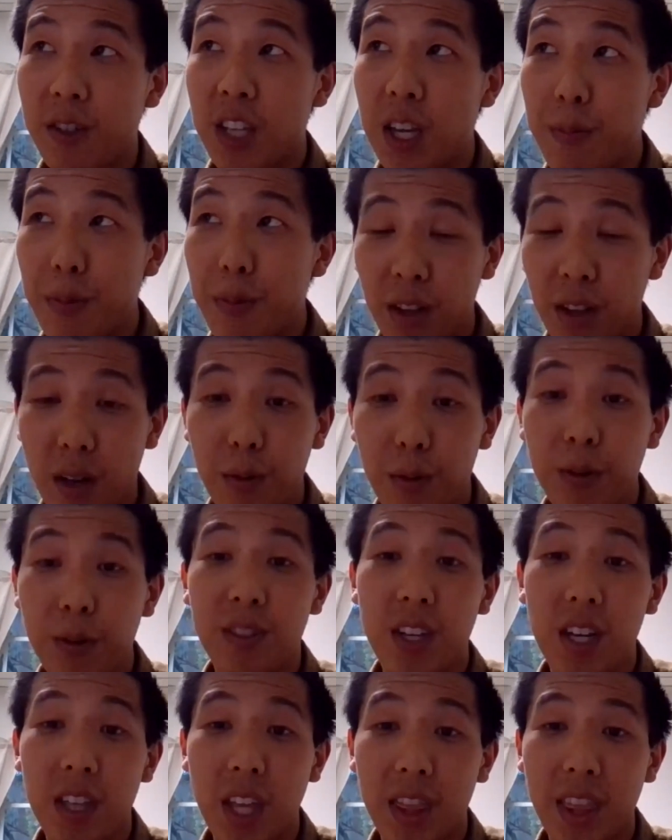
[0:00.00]
typically we'll
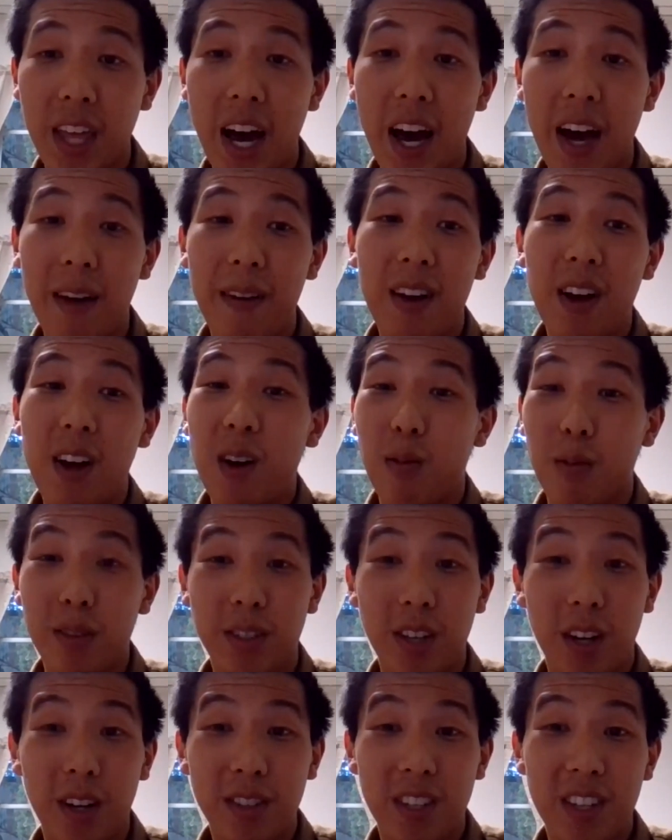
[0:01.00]
see that that
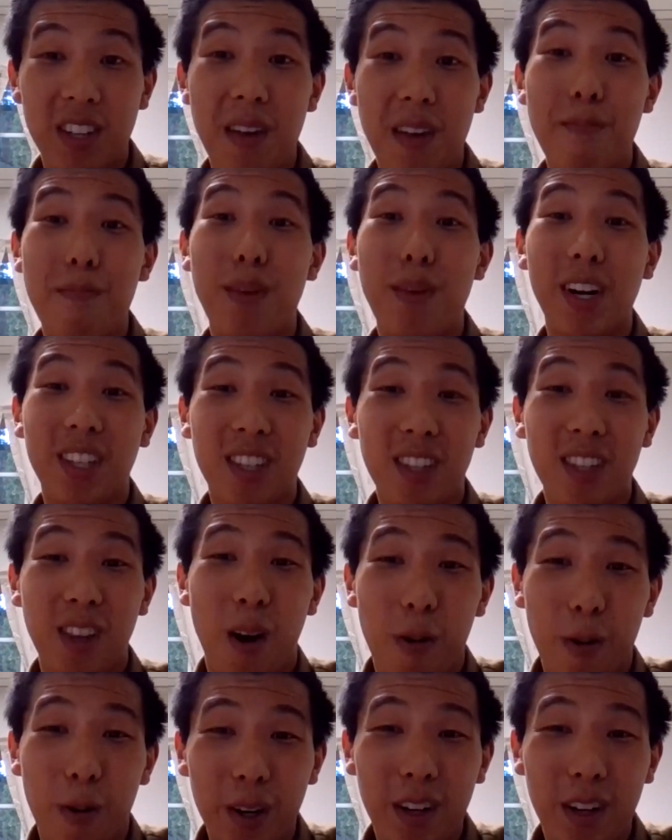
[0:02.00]
results in a much
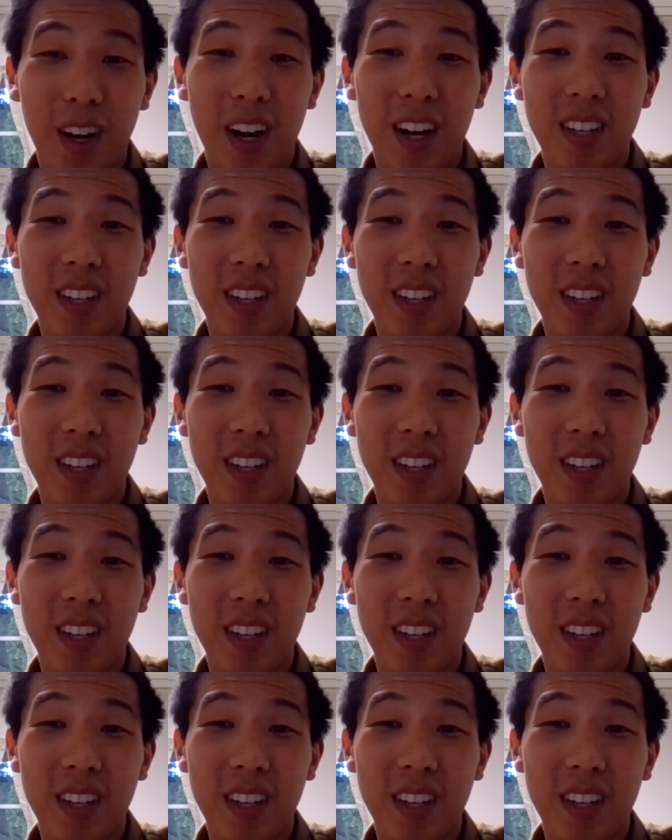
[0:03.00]
lower